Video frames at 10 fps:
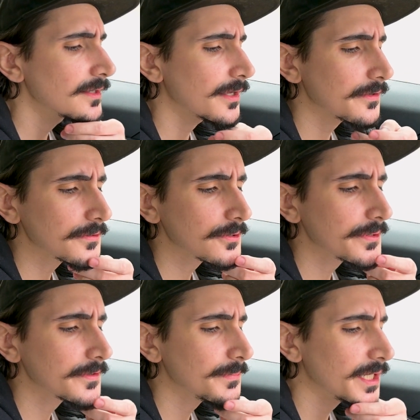I think they're
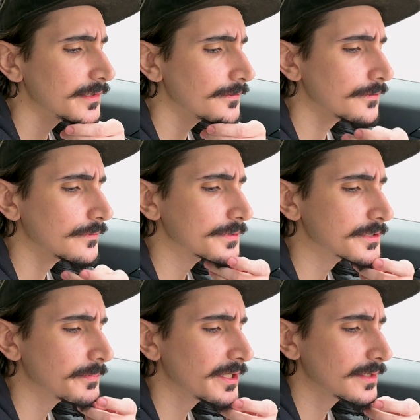going to many different ones,
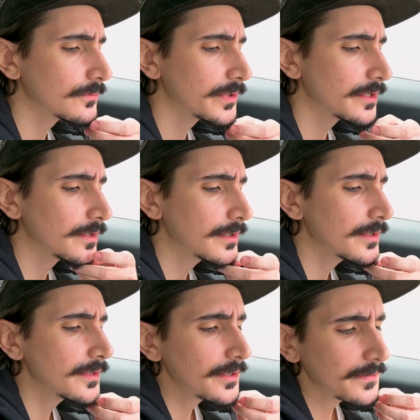depending on where
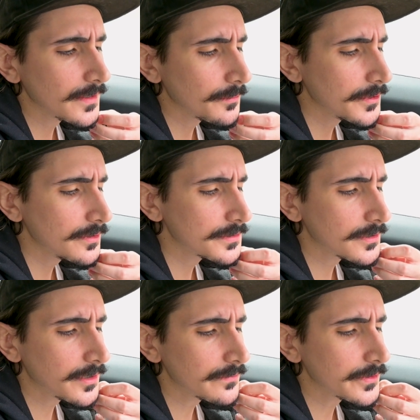the communities
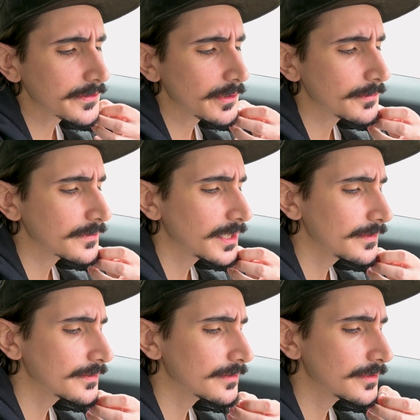are and what type of
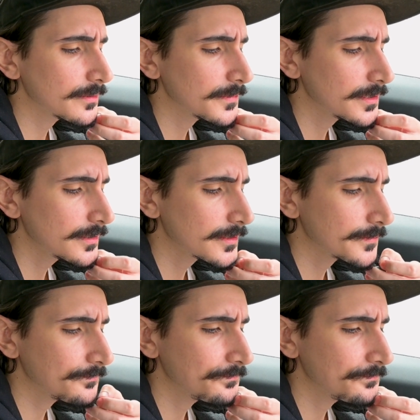content they make.